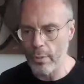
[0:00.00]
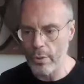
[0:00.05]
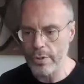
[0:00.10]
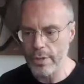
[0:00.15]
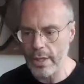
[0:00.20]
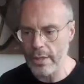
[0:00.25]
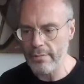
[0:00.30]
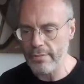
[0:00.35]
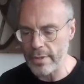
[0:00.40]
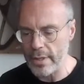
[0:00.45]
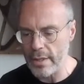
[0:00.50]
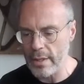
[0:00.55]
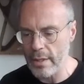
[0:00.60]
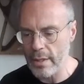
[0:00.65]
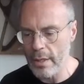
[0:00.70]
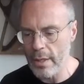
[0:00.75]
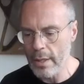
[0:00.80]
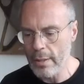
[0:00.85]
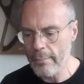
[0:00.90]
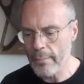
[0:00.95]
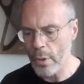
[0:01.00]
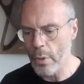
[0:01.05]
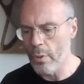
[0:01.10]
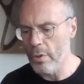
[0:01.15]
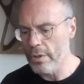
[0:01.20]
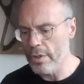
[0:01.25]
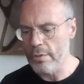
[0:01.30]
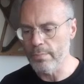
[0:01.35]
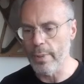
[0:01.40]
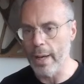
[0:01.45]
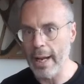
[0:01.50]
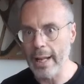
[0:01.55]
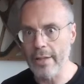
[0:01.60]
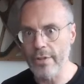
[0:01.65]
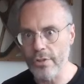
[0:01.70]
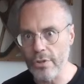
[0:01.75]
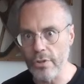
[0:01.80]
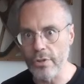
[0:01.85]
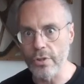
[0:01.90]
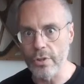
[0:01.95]
more safety, or just
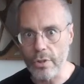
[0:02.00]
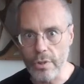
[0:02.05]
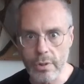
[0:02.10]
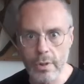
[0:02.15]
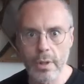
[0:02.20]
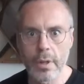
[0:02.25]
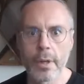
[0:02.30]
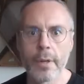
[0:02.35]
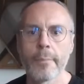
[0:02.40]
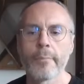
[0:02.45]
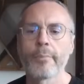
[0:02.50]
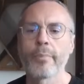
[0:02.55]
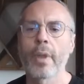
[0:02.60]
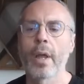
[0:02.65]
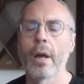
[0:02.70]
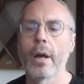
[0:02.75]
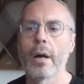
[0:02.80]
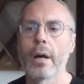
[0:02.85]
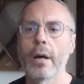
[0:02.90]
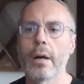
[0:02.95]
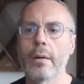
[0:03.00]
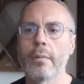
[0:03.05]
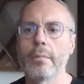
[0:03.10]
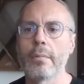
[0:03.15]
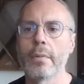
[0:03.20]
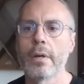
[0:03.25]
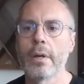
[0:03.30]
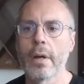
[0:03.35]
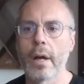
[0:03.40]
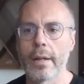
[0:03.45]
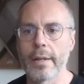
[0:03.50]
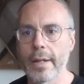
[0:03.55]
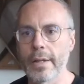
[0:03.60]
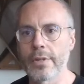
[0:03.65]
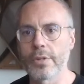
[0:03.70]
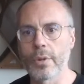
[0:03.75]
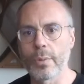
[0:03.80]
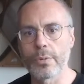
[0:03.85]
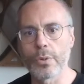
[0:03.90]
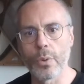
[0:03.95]
balance the two, and they
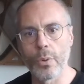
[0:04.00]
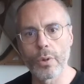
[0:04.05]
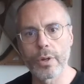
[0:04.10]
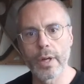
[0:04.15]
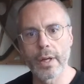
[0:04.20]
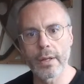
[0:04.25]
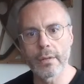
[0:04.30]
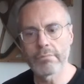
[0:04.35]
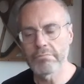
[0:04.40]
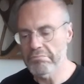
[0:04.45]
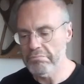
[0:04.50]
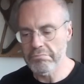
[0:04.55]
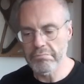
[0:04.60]
stop talking,